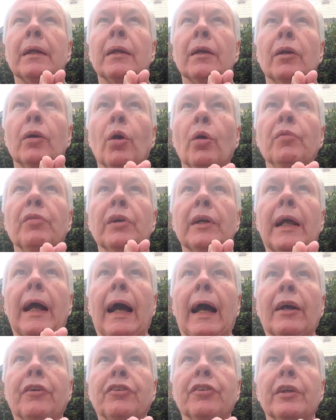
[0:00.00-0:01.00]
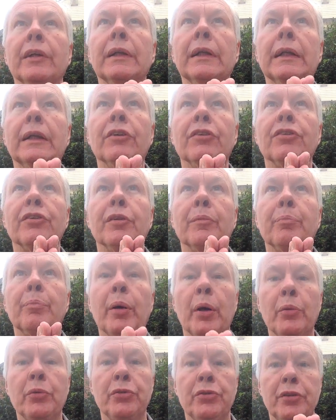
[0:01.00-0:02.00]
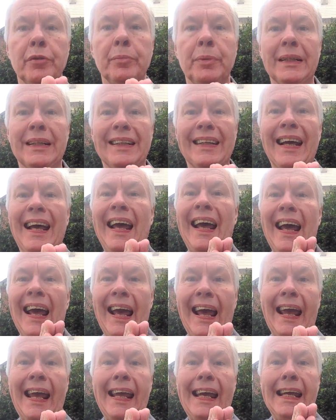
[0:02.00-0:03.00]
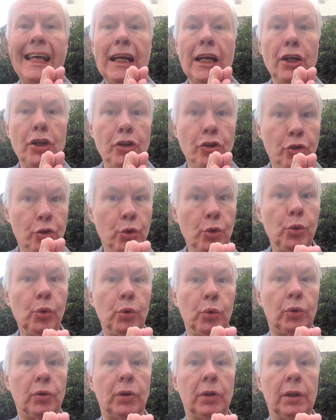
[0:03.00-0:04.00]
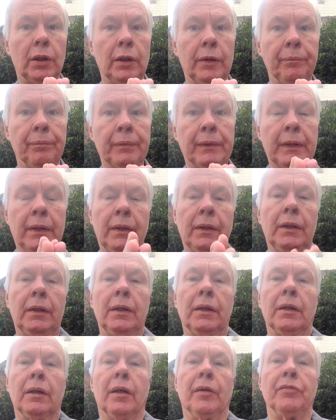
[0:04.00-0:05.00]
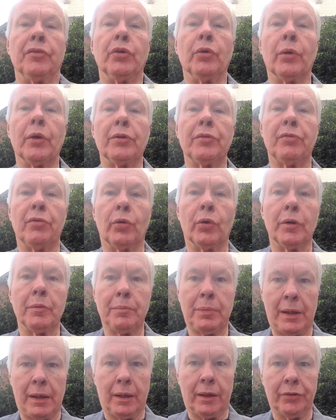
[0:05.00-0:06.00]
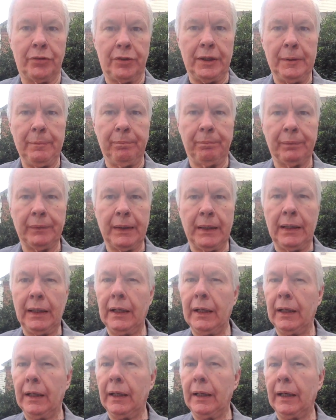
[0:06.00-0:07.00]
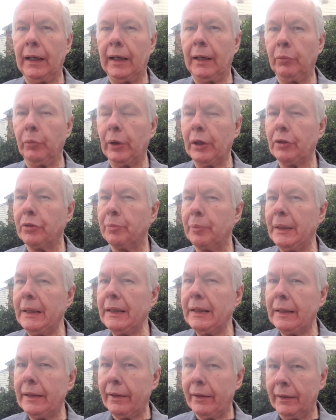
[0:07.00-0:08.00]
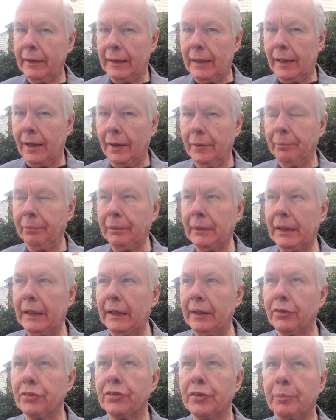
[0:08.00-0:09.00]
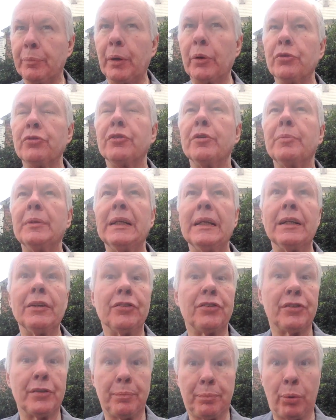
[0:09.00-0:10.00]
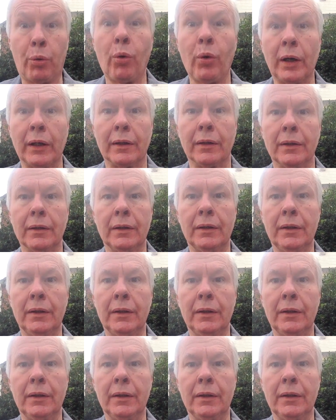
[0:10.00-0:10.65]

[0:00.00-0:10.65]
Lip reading: Covert action is supposed to be a tool of U.S. foreign policy, and when it's being carried out, it is supposed to be in support